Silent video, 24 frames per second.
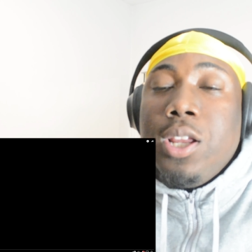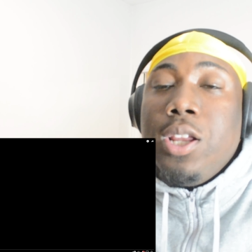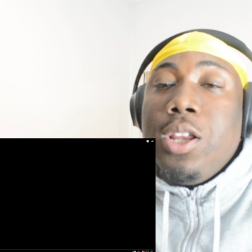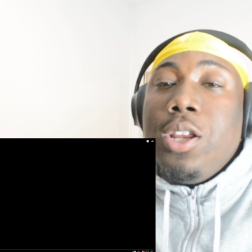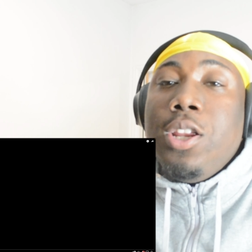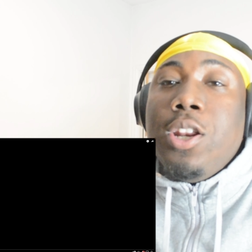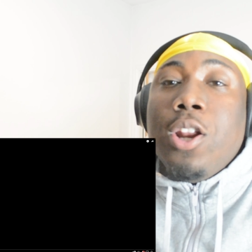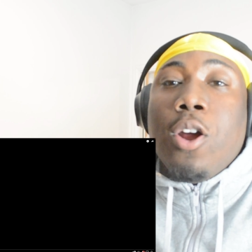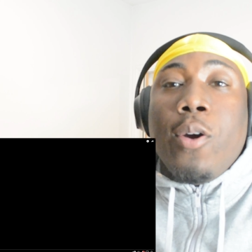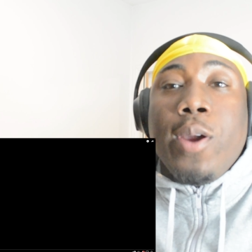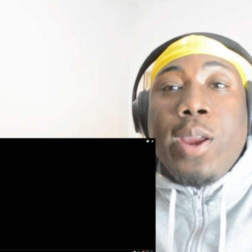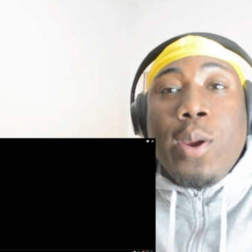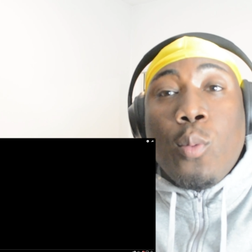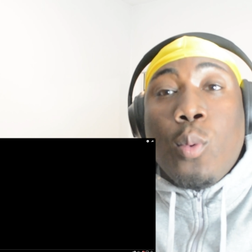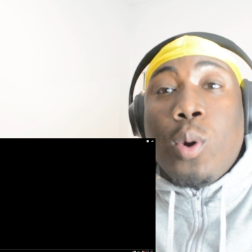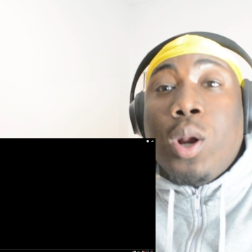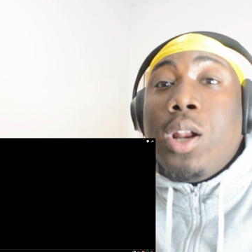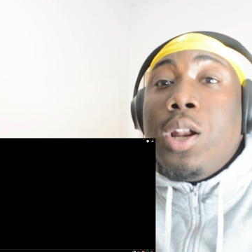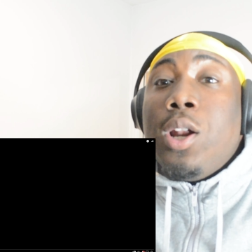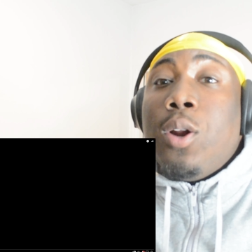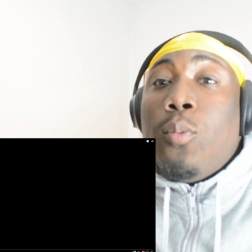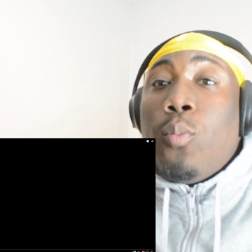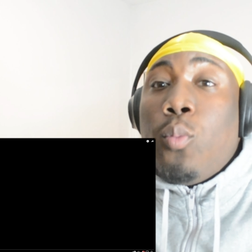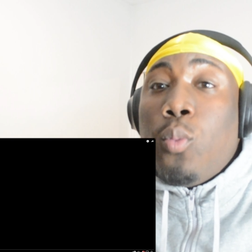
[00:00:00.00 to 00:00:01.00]
You know he one
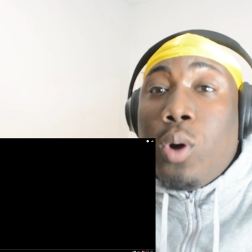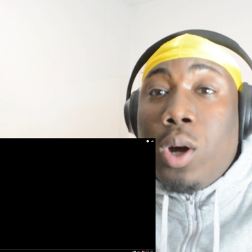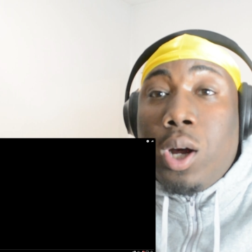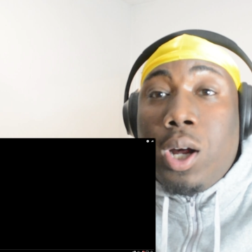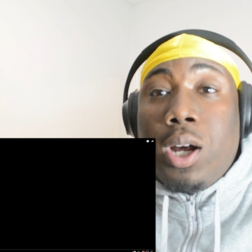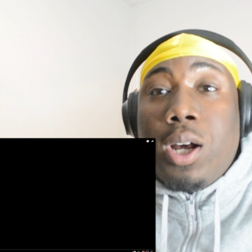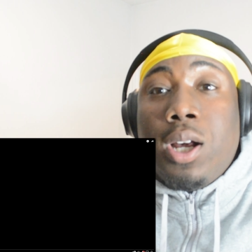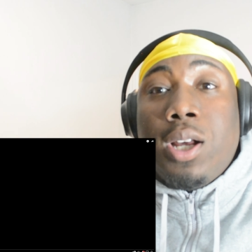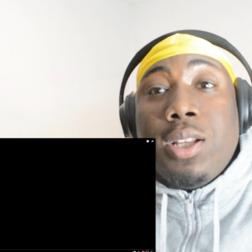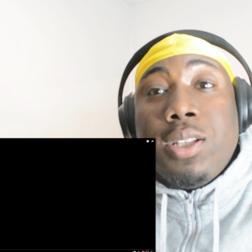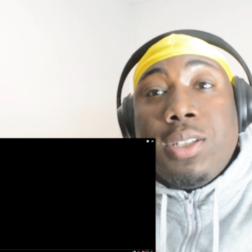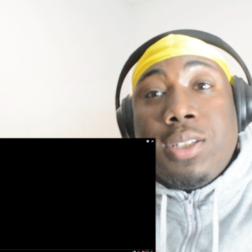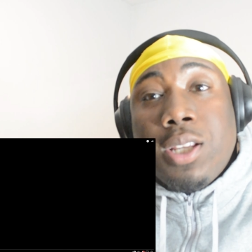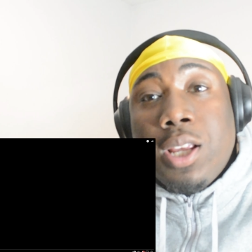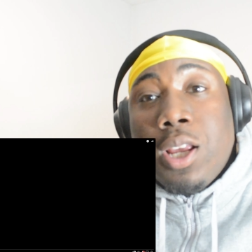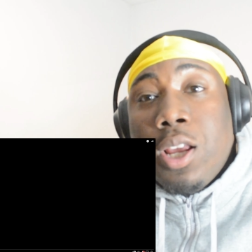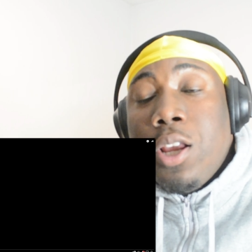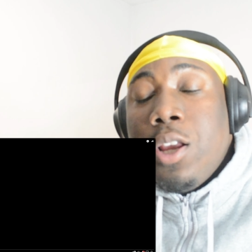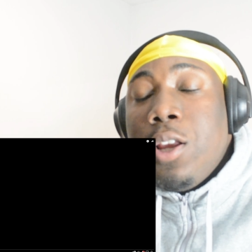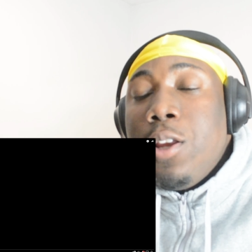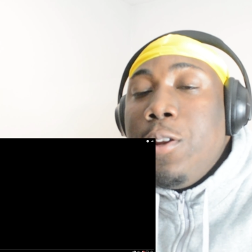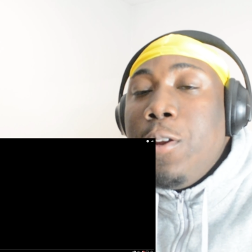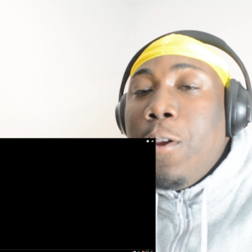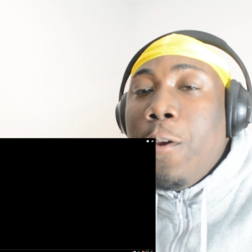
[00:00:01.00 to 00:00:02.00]
of the ones.
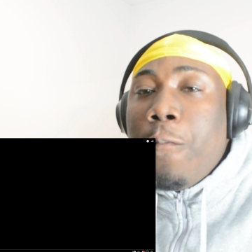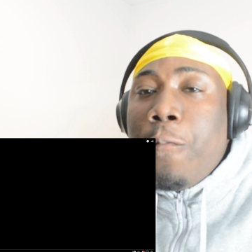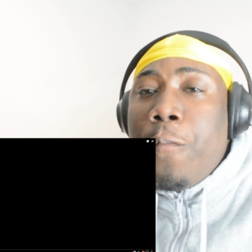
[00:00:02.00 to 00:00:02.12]
You